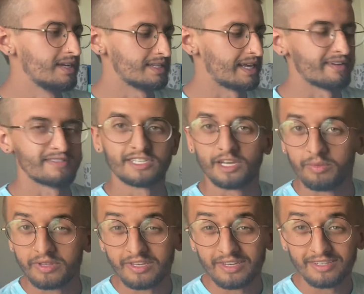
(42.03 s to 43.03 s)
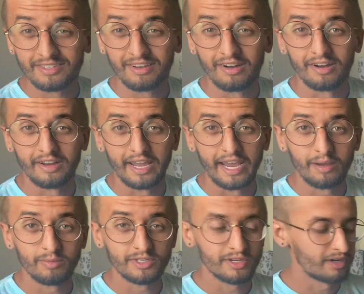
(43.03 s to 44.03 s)
They have some of these on
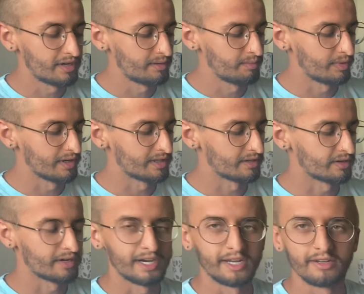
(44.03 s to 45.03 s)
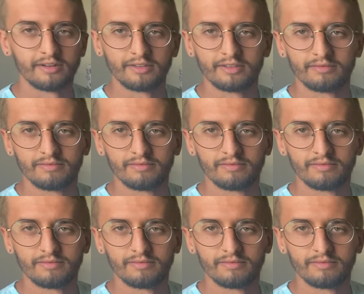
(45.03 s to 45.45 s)
Amazon, but they're